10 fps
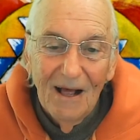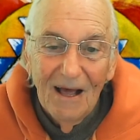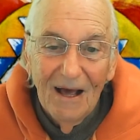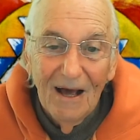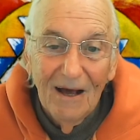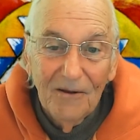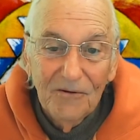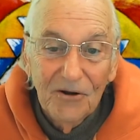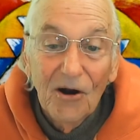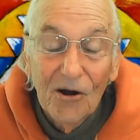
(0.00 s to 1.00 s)

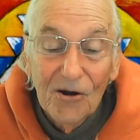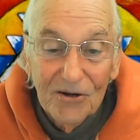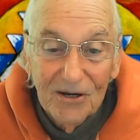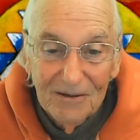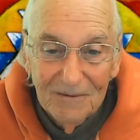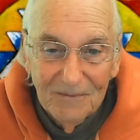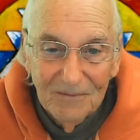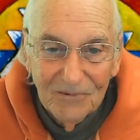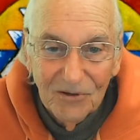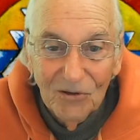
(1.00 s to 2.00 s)
to hurt,
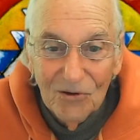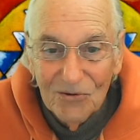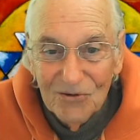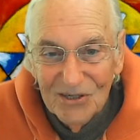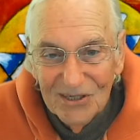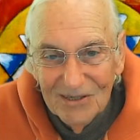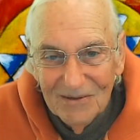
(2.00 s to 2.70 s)
to lose,